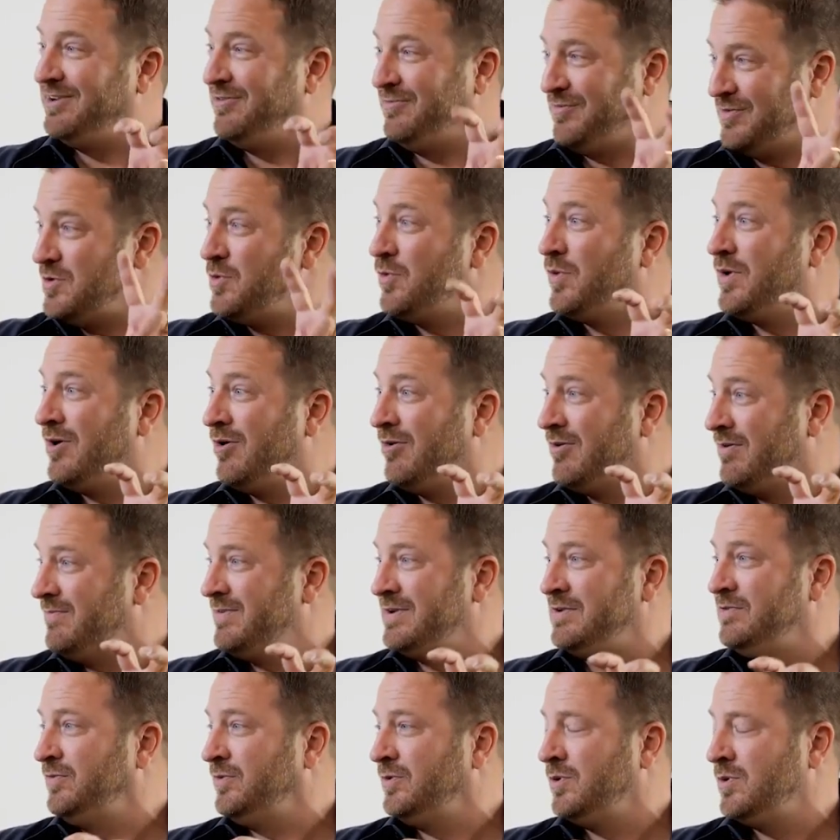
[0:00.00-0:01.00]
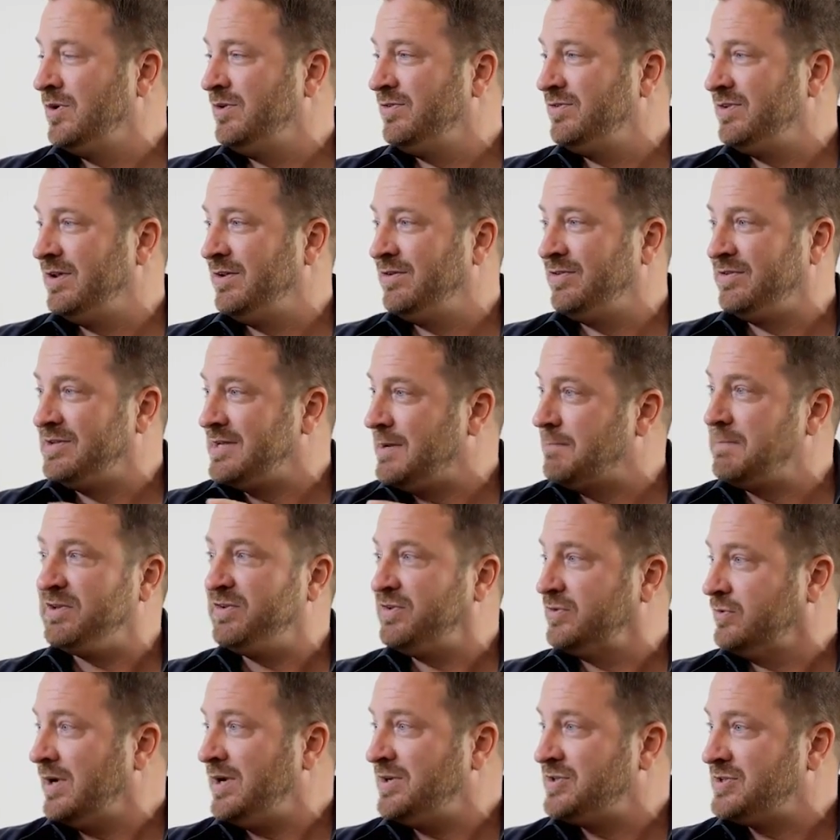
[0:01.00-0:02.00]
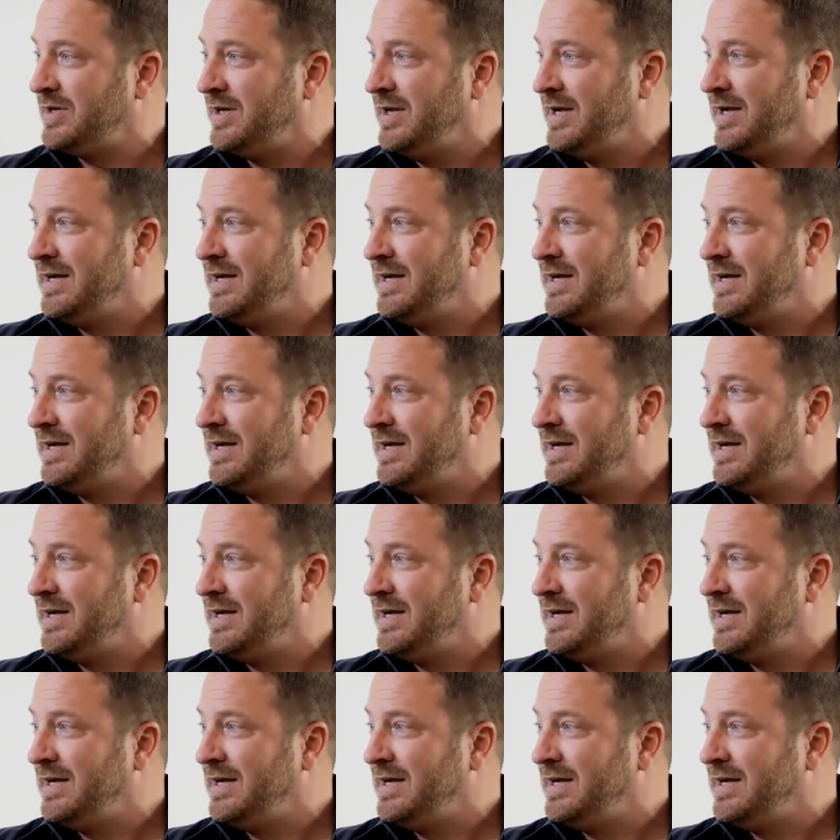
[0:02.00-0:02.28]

if you will, of influence is demonstration.